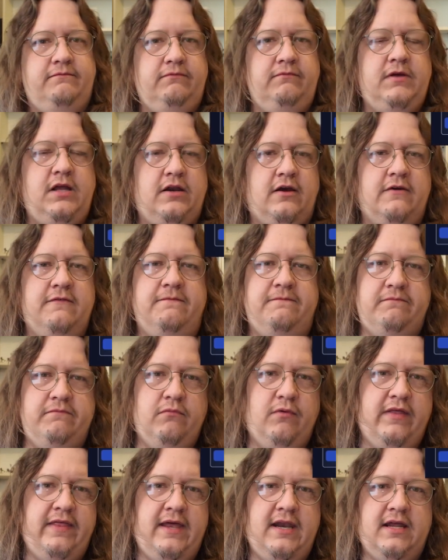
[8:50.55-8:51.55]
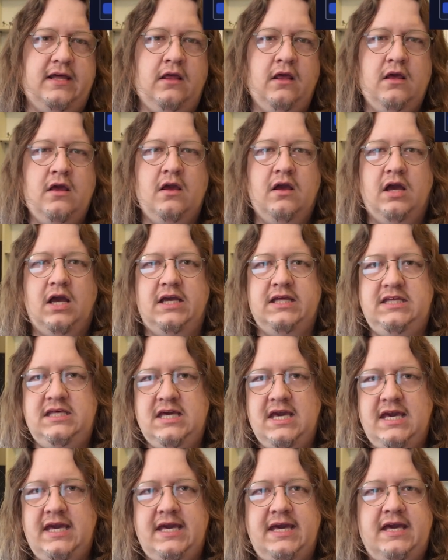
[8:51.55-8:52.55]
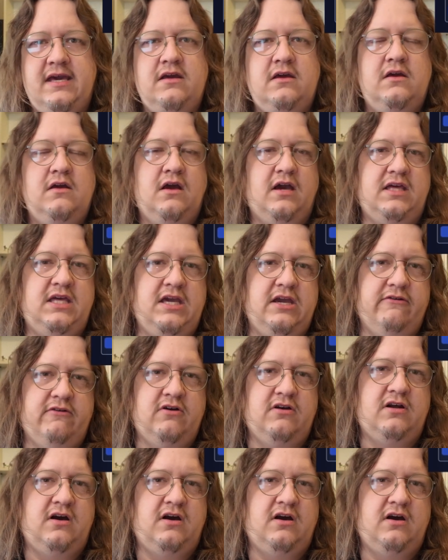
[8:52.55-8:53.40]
you know, within a, a year a year